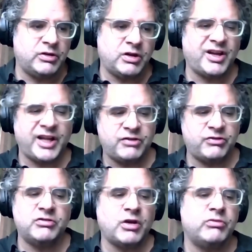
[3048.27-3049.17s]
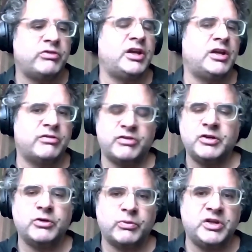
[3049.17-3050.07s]
You know, I actually don't take a
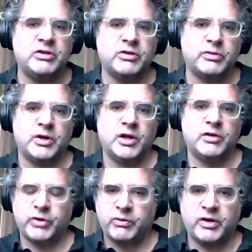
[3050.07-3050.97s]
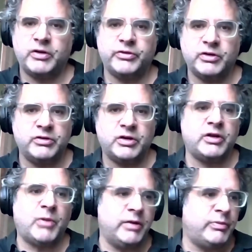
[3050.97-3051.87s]
single reader for granted. You know,
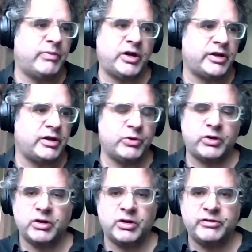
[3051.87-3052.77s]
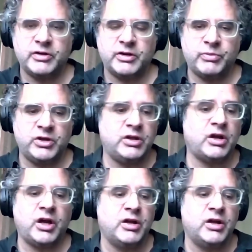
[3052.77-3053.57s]
they might be buying a book at 99p.